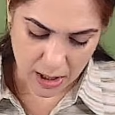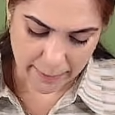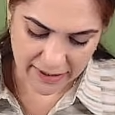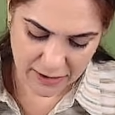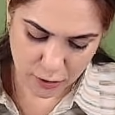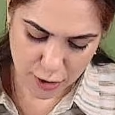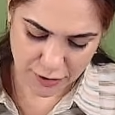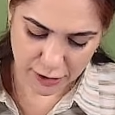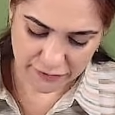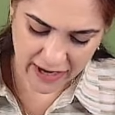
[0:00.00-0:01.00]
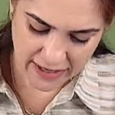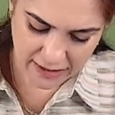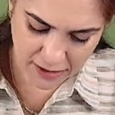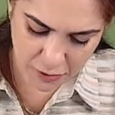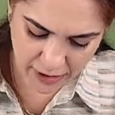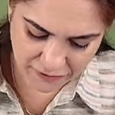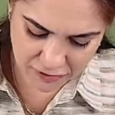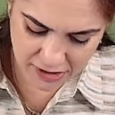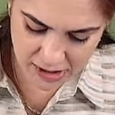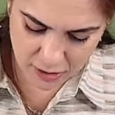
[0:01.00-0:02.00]
But in the contract of guarantee, you have
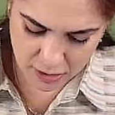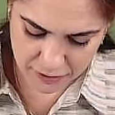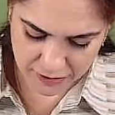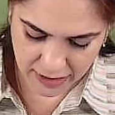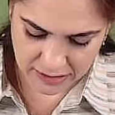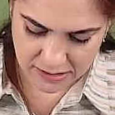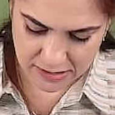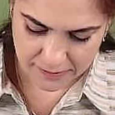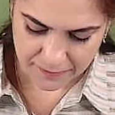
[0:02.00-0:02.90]
three contracts.